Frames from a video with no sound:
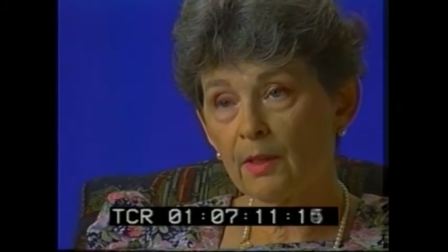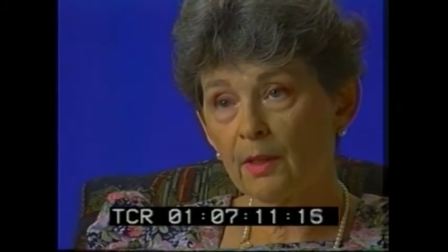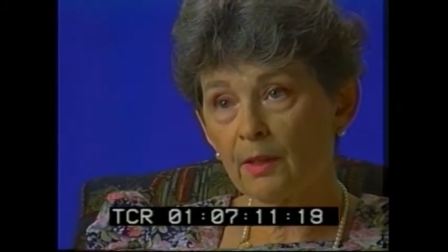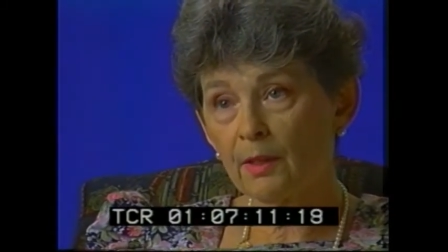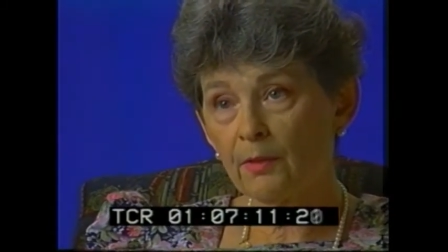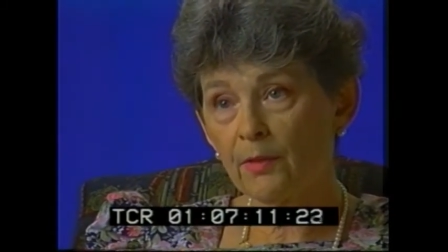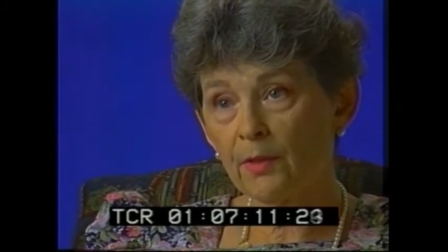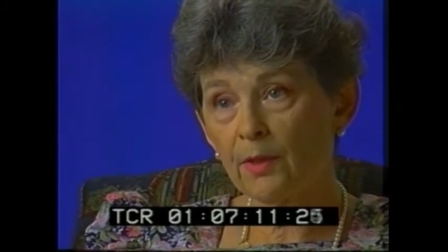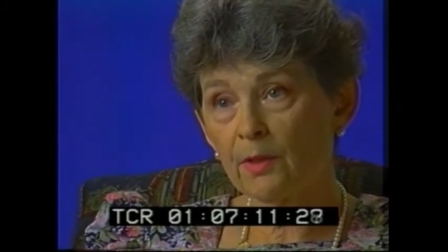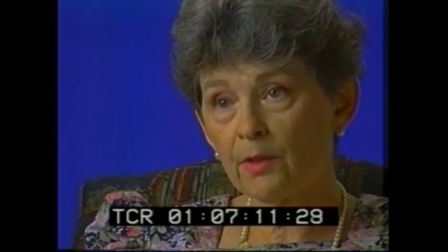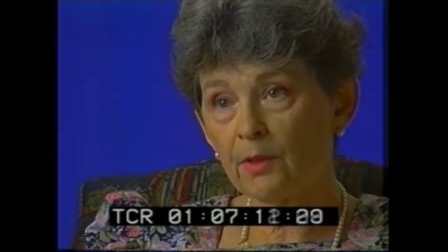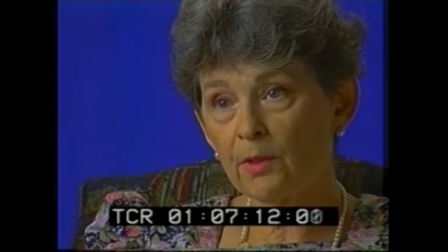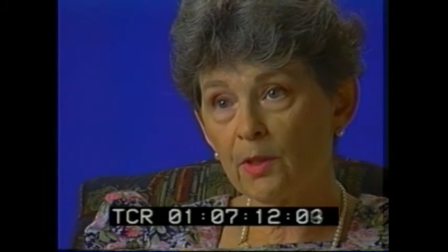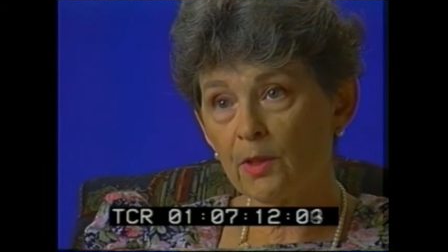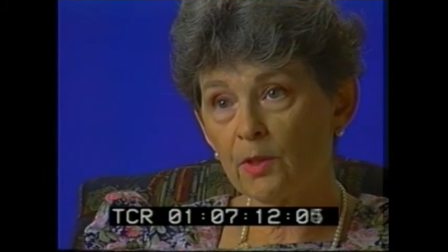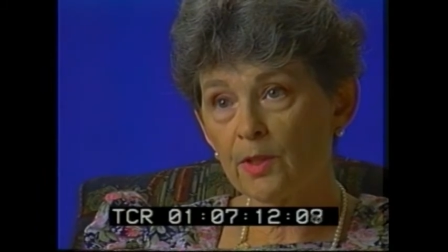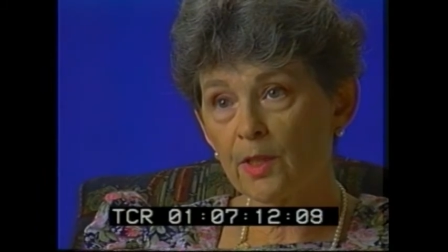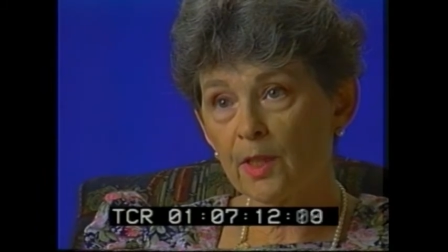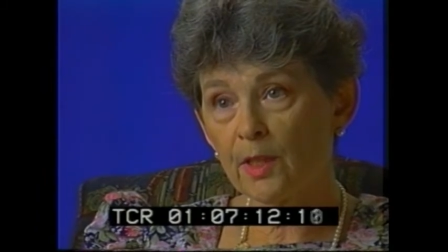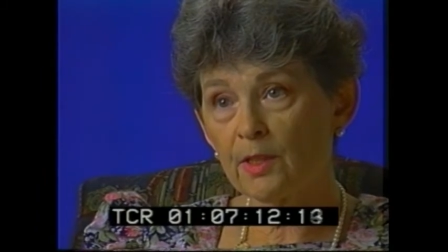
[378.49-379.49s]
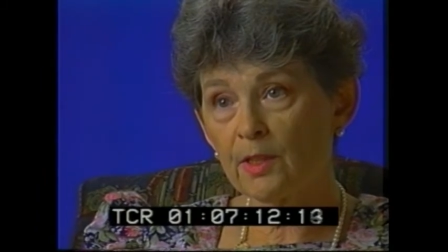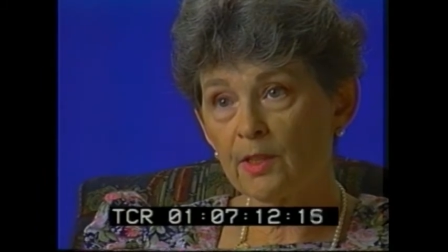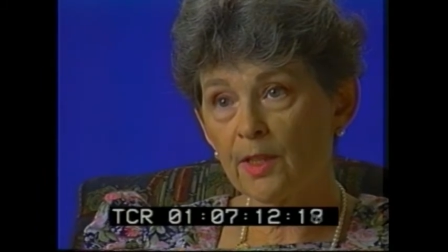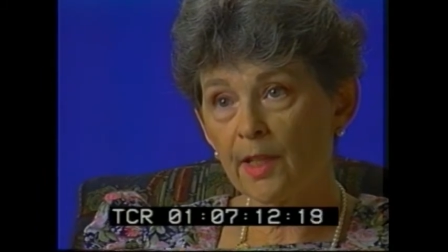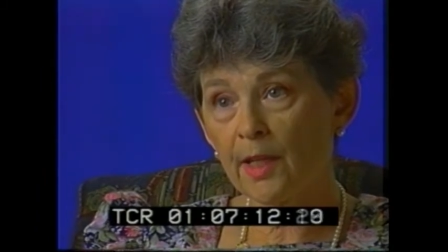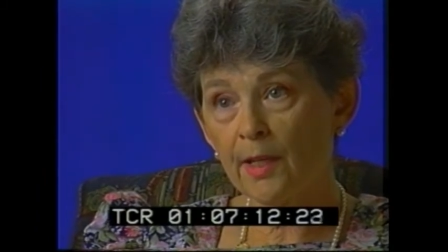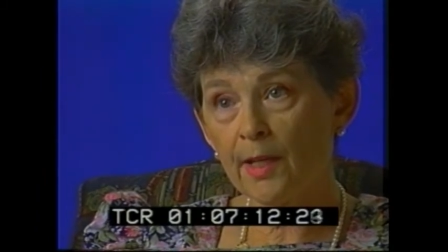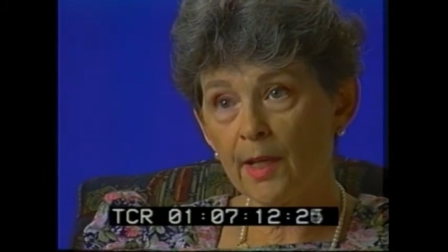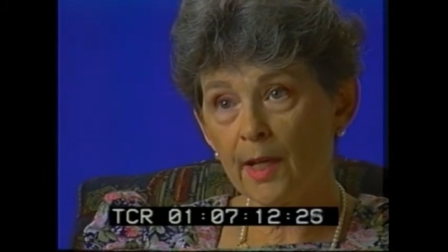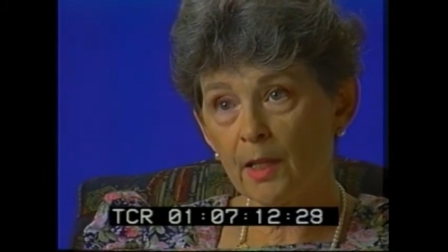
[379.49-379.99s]
if the adults had
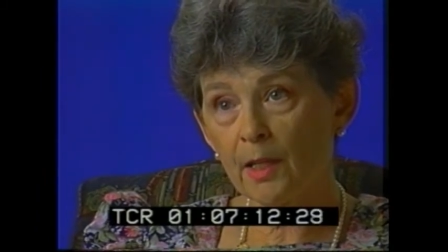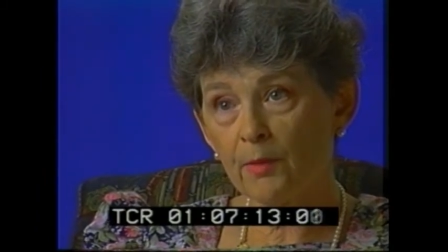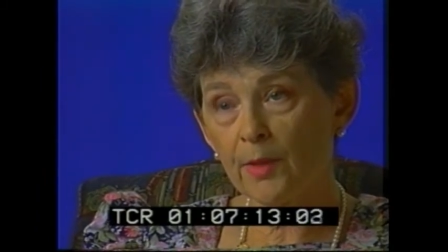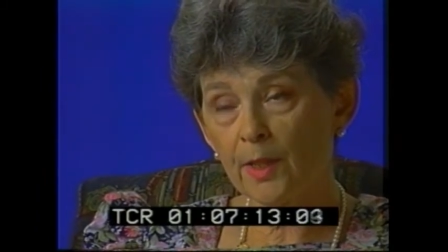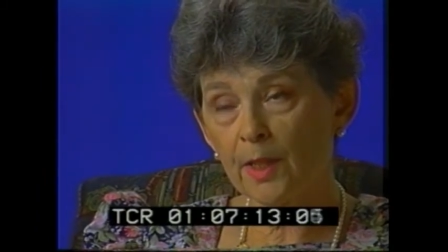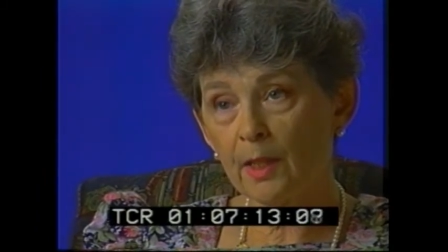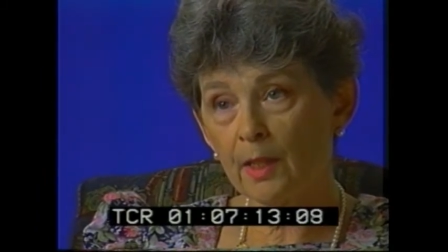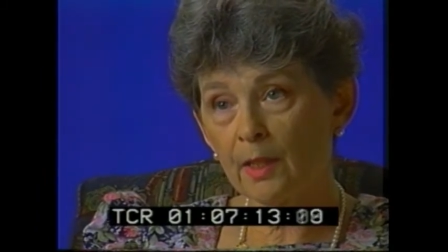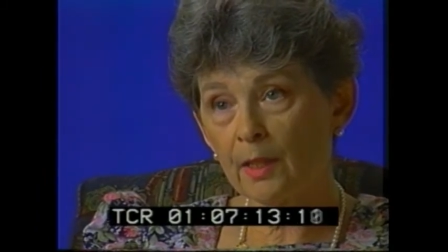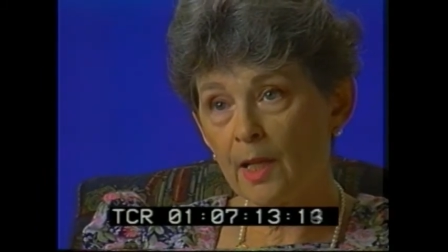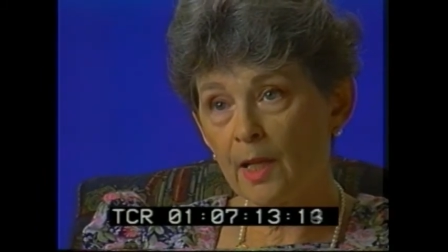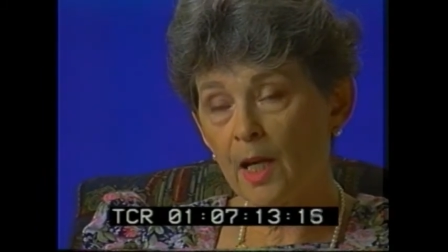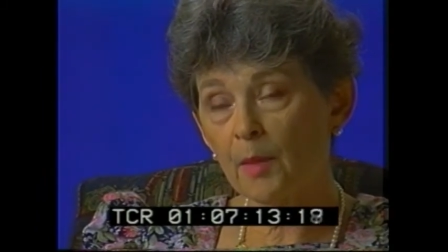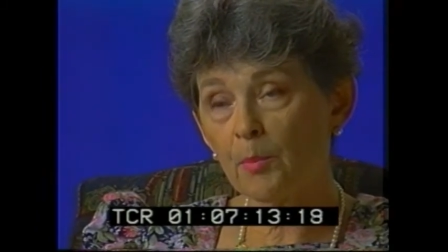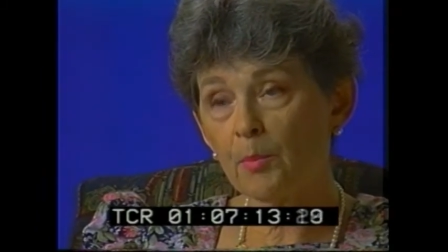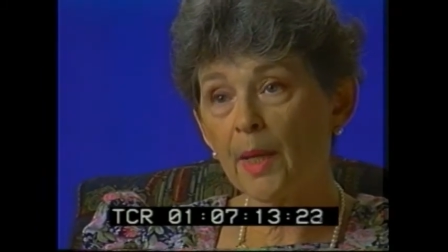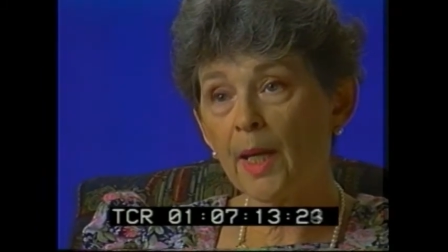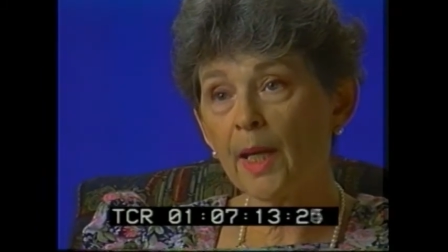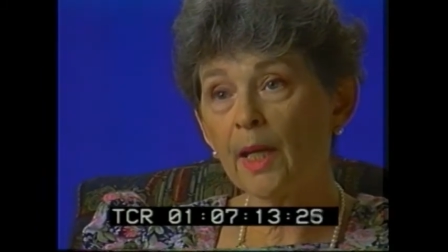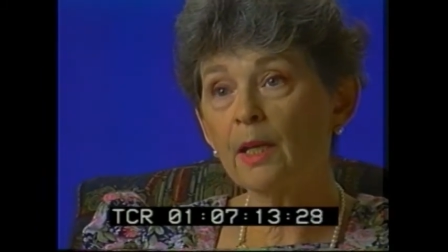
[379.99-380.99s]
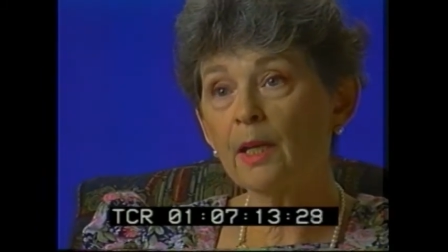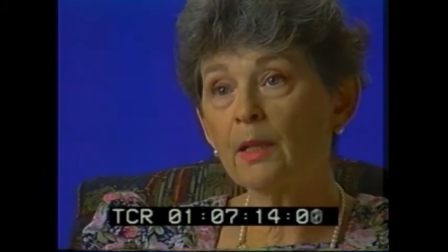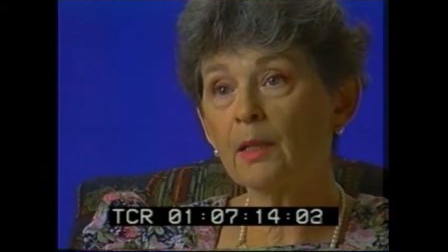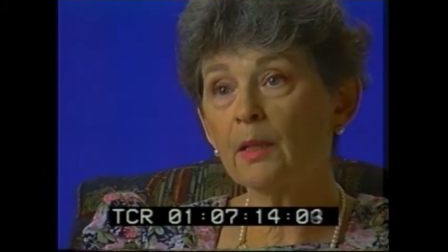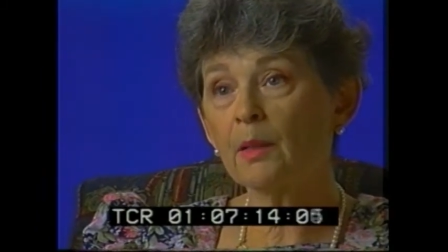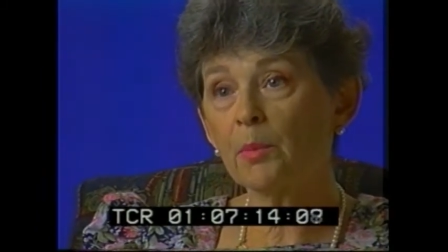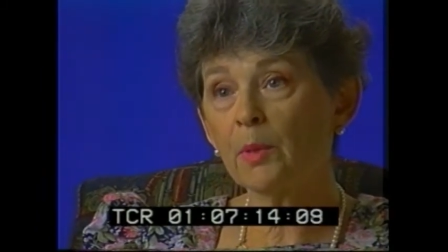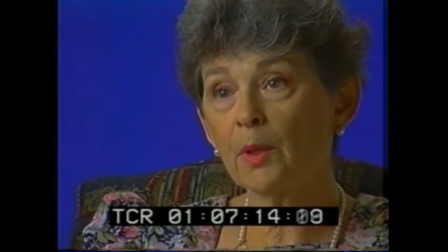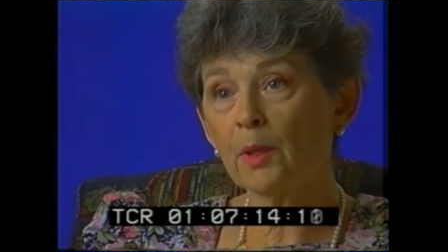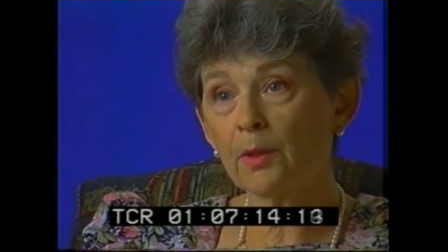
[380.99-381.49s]
stayed out of it and not made it a
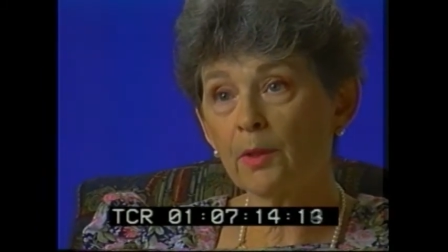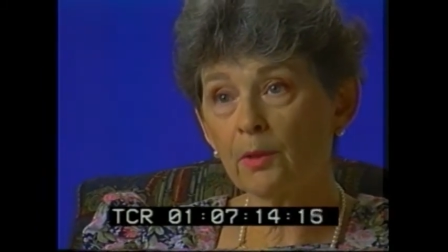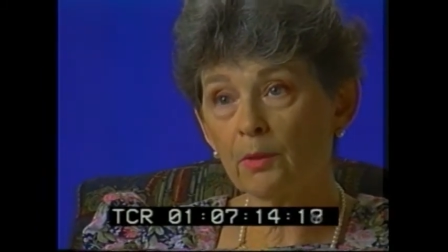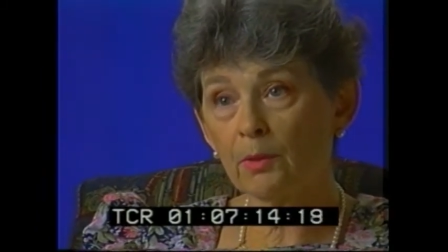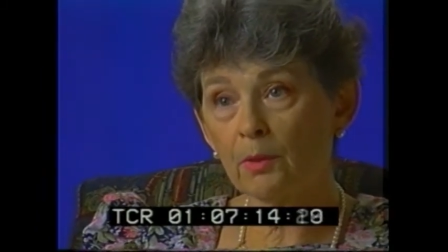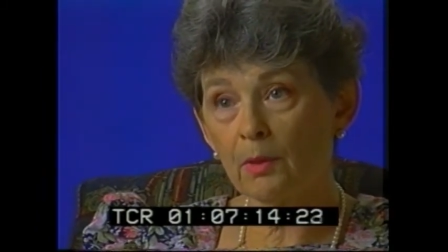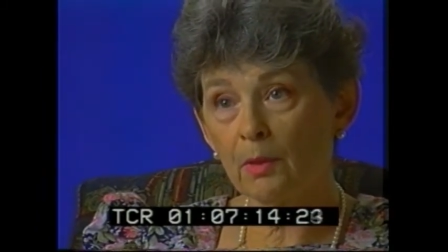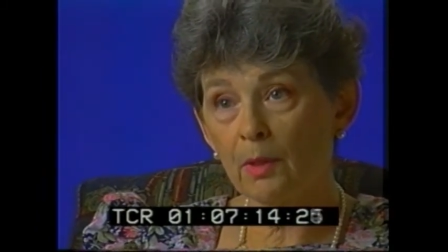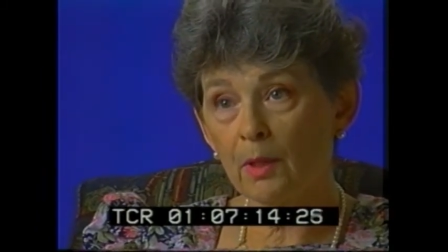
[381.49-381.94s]
political